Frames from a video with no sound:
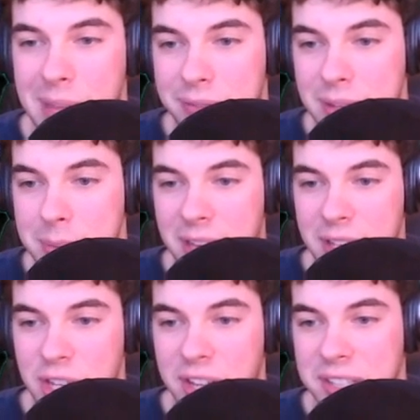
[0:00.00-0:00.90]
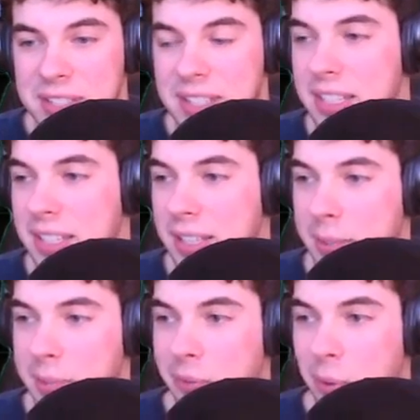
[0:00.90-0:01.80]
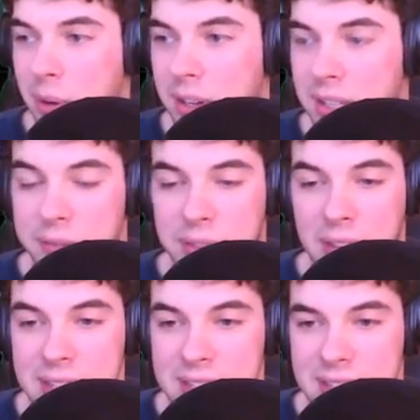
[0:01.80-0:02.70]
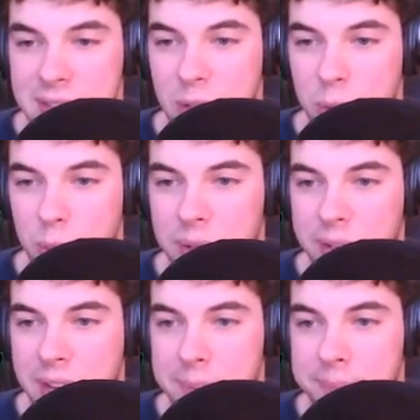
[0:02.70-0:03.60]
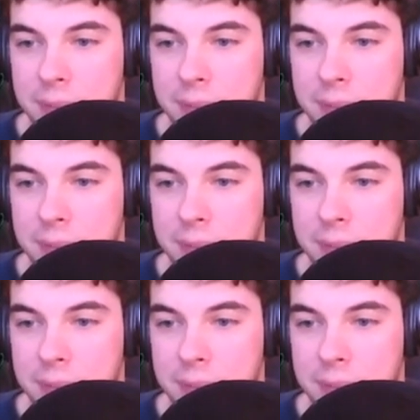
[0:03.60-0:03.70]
female Angelicas before, if that is even your real name.